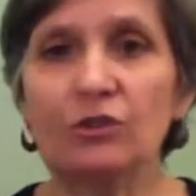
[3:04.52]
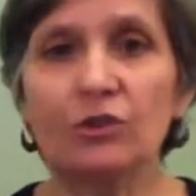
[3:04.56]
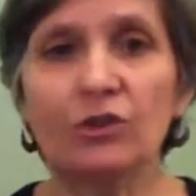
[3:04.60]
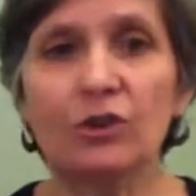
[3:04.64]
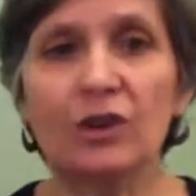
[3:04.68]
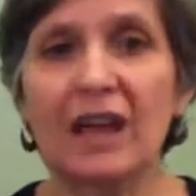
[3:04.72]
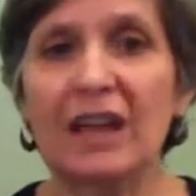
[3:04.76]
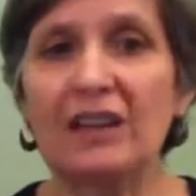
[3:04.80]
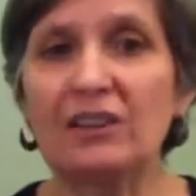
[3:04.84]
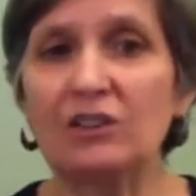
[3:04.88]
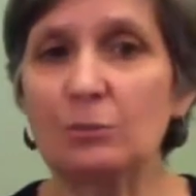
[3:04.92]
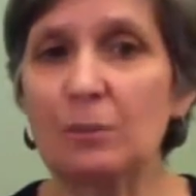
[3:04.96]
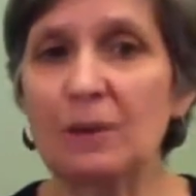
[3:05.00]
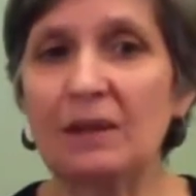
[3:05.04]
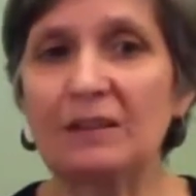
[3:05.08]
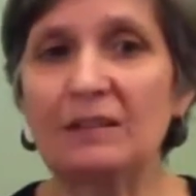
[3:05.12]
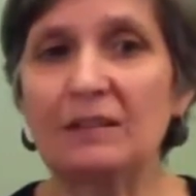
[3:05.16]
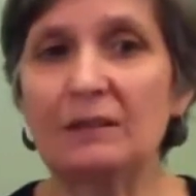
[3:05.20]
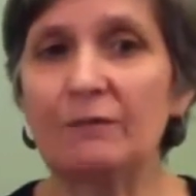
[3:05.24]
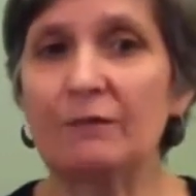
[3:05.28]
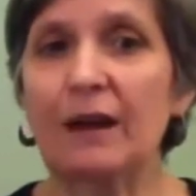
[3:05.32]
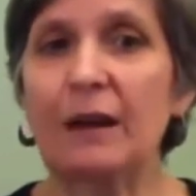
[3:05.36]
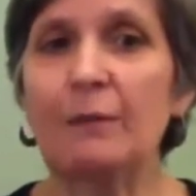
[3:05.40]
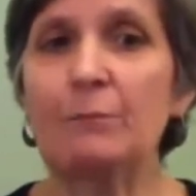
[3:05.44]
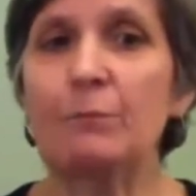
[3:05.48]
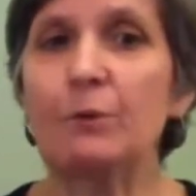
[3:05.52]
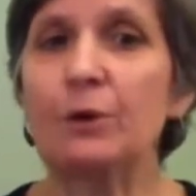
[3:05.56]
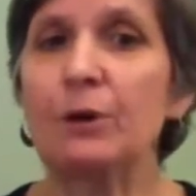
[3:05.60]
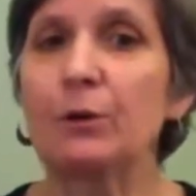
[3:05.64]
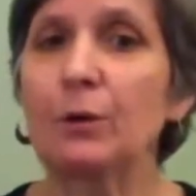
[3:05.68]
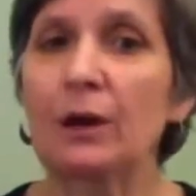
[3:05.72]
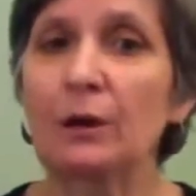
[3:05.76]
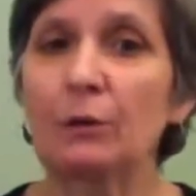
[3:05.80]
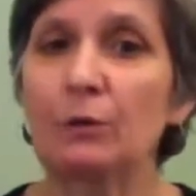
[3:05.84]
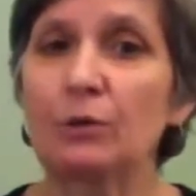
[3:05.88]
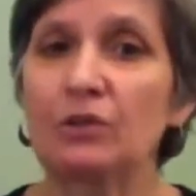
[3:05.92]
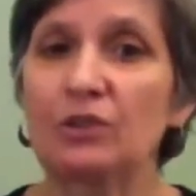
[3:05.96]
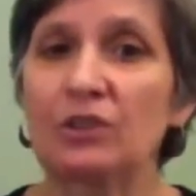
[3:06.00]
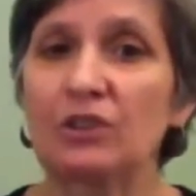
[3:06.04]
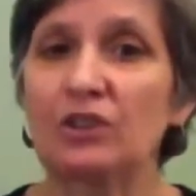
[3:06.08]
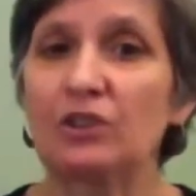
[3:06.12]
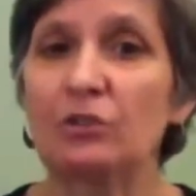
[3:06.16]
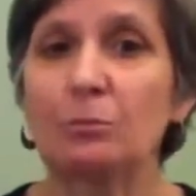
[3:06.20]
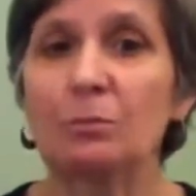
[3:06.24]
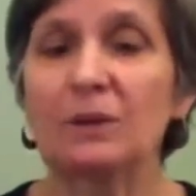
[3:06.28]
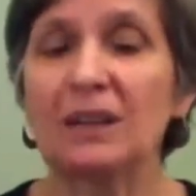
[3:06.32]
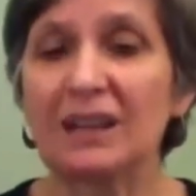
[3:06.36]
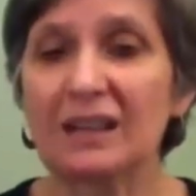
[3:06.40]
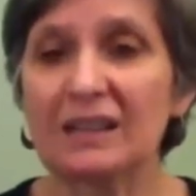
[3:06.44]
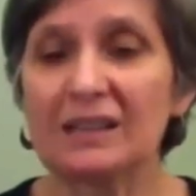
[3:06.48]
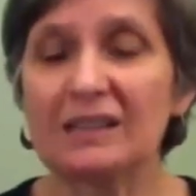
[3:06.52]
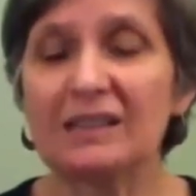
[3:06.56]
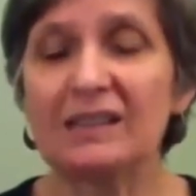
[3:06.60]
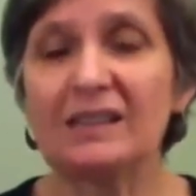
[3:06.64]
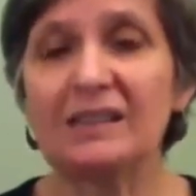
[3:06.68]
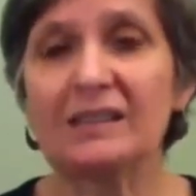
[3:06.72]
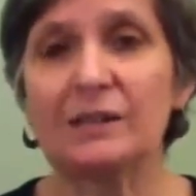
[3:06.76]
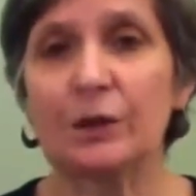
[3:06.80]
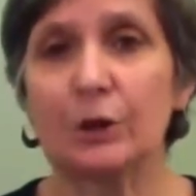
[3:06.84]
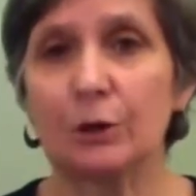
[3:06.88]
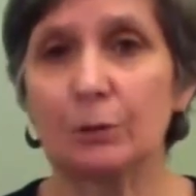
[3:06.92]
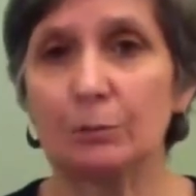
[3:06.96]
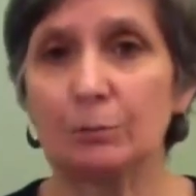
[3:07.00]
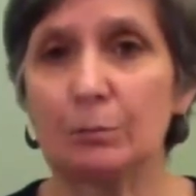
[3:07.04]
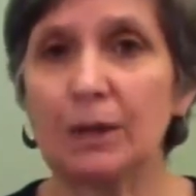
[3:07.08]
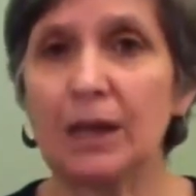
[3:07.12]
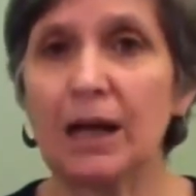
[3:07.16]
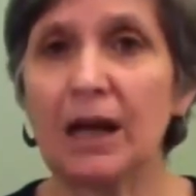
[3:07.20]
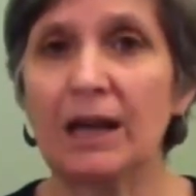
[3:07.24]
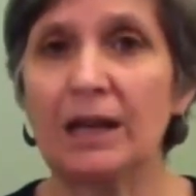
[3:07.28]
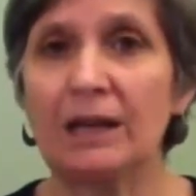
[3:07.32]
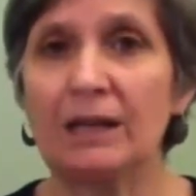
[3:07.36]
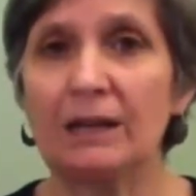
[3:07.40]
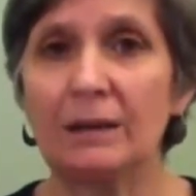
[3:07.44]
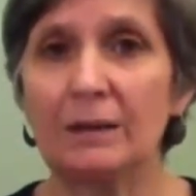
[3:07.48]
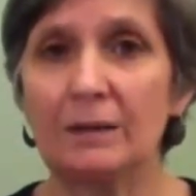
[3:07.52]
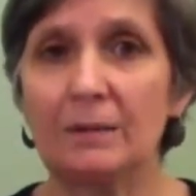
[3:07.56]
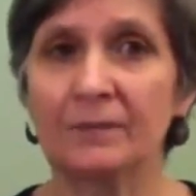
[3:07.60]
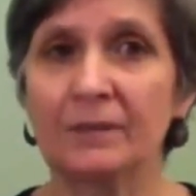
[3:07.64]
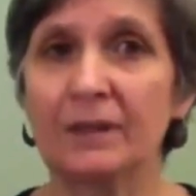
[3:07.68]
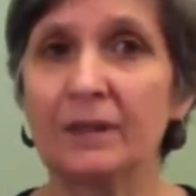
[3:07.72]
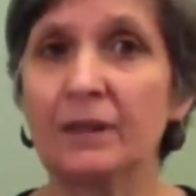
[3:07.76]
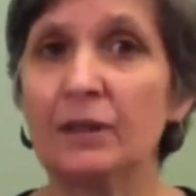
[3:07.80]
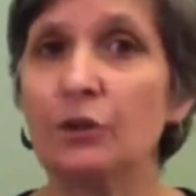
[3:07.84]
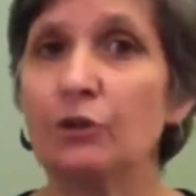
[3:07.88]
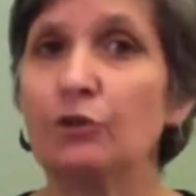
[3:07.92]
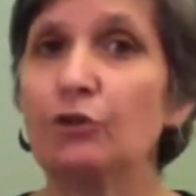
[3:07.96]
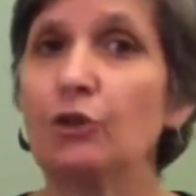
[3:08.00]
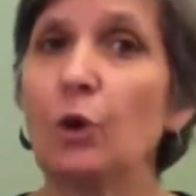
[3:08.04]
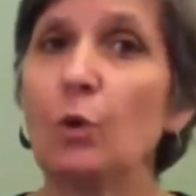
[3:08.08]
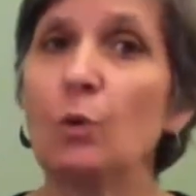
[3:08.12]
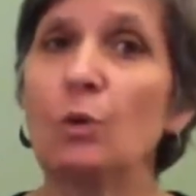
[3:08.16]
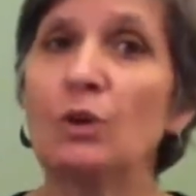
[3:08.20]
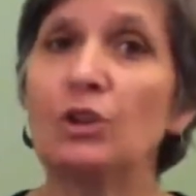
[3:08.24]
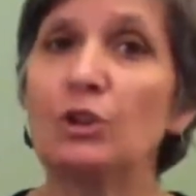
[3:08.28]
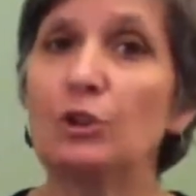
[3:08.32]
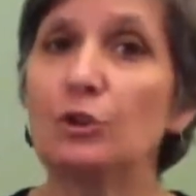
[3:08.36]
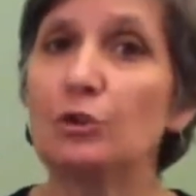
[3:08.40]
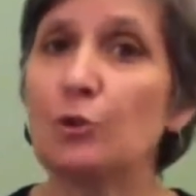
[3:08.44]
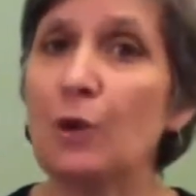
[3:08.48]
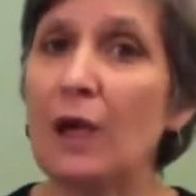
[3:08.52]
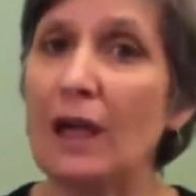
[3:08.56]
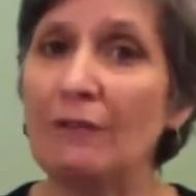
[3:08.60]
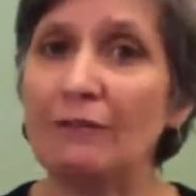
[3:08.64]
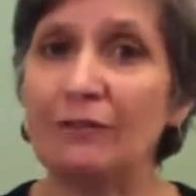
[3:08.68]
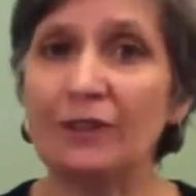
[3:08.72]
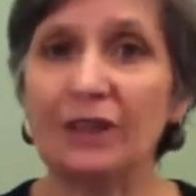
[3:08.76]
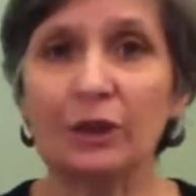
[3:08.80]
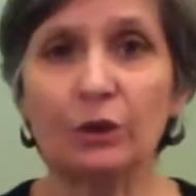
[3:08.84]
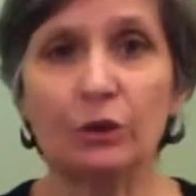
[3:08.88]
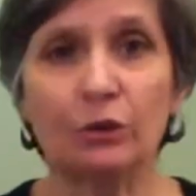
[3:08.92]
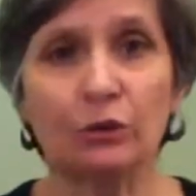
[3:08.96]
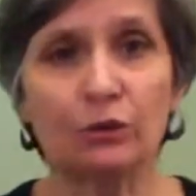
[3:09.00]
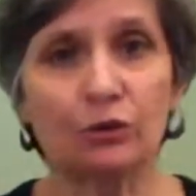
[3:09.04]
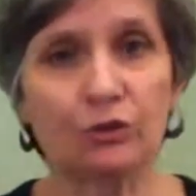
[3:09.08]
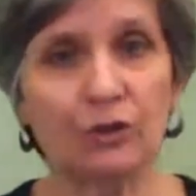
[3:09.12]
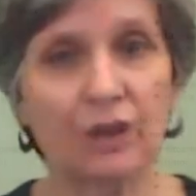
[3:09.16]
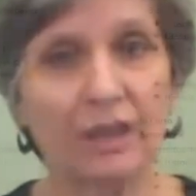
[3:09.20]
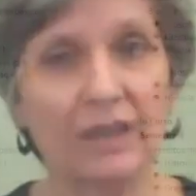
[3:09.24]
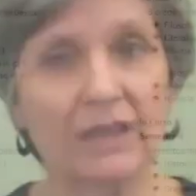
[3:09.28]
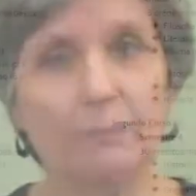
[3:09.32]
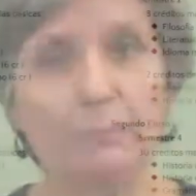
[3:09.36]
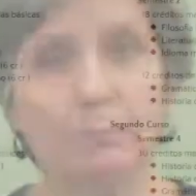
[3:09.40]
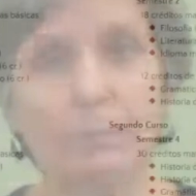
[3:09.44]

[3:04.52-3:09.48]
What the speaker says: do not specify prerequisites because these are implied. So when you're drafting your study